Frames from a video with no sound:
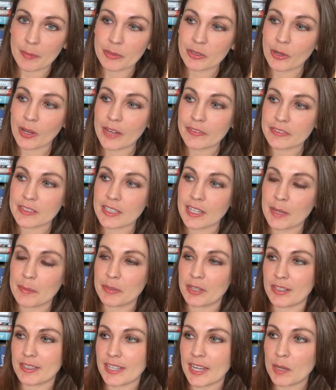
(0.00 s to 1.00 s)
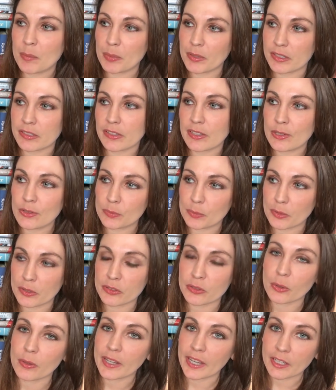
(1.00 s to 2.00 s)
So oftentimes I'll take books to the used
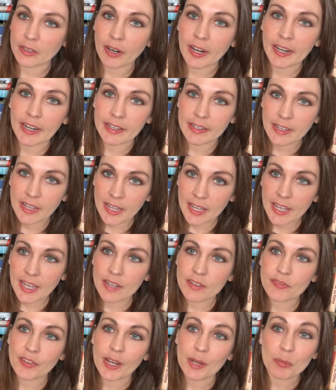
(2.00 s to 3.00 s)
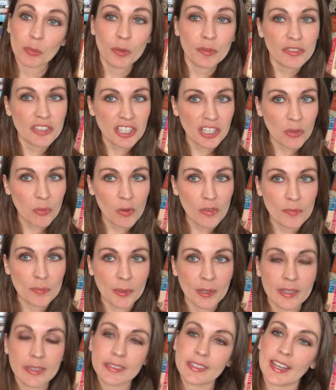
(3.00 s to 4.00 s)
bookstore, get credit, and find more Virginia Woolf
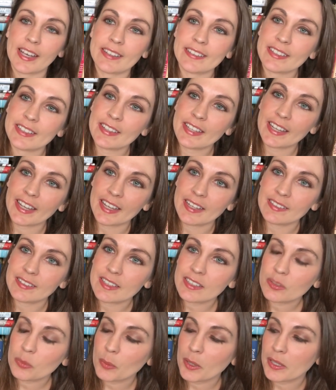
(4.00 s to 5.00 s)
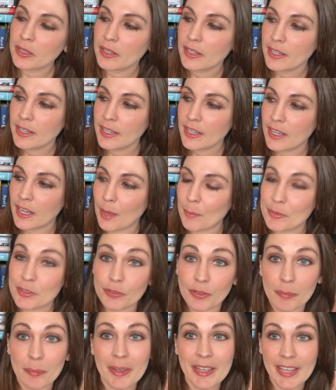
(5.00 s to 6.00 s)
books, as in the case. This one um, is
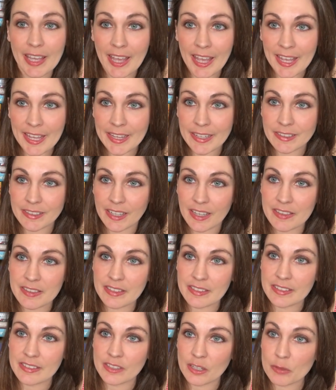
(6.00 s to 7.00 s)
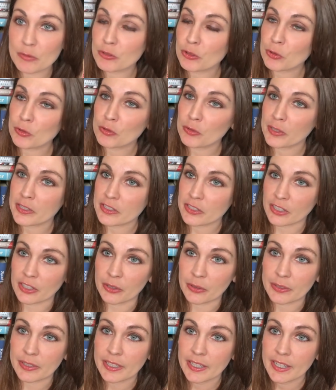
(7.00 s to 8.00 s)
from McKay's, and this is A Room of One's
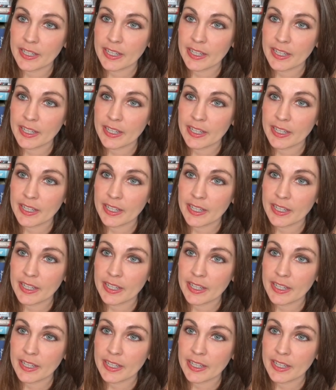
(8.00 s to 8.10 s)
Own.